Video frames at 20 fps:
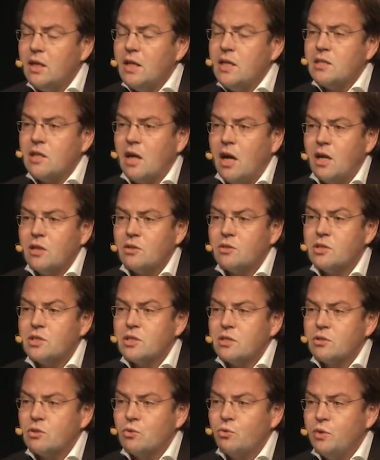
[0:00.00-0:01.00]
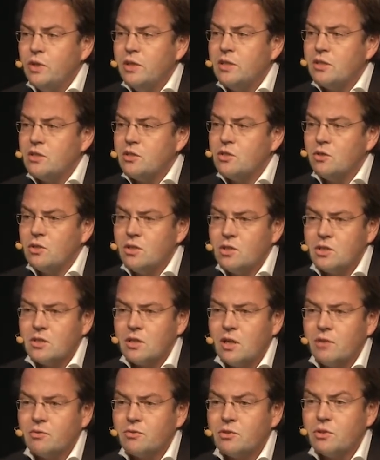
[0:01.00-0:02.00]
It's hard to read the
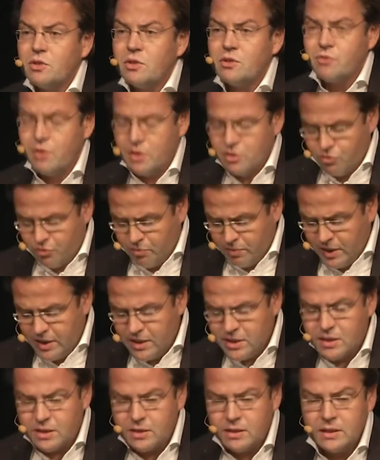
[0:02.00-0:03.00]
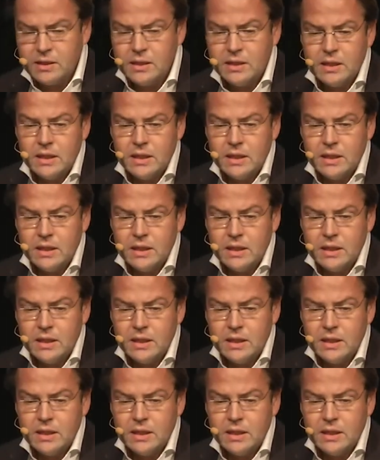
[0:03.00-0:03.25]
church after the transformation.